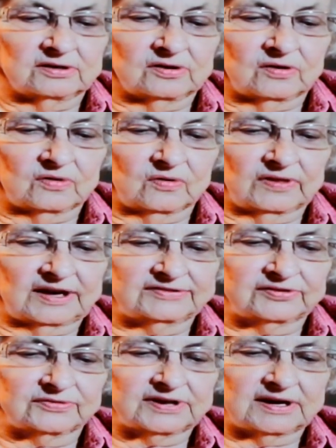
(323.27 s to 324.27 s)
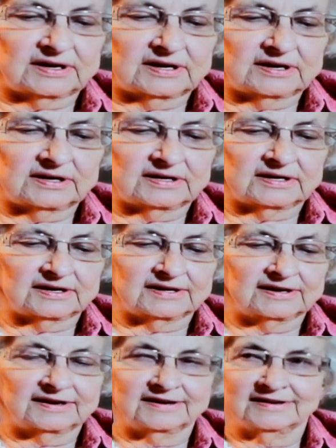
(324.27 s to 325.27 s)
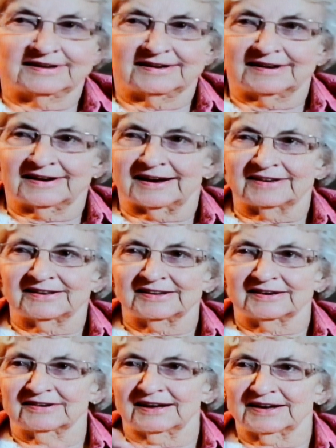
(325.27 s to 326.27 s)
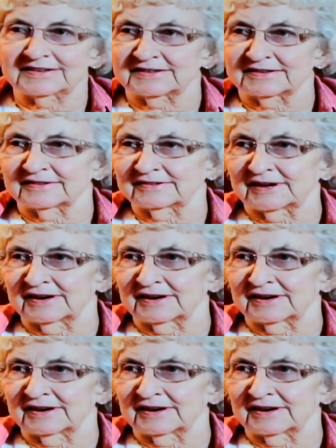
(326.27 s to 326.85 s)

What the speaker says: no, that's okay. I didn't like to